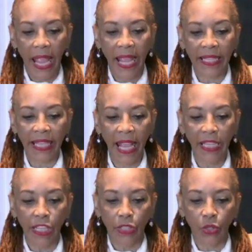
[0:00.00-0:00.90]
And
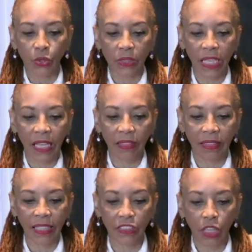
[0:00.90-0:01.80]
yet, you see
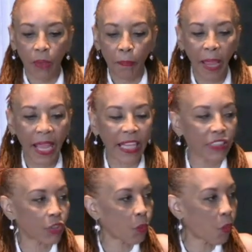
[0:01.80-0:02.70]
this
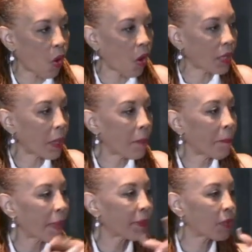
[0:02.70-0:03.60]
page of wand.
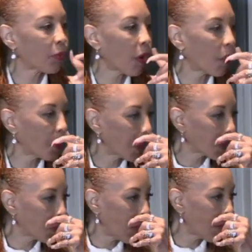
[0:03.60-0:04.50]
Baby Crone,
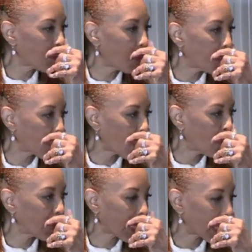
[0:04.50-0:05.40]
you have that book
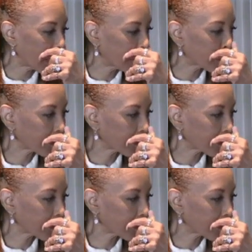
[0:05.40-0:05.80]
over there?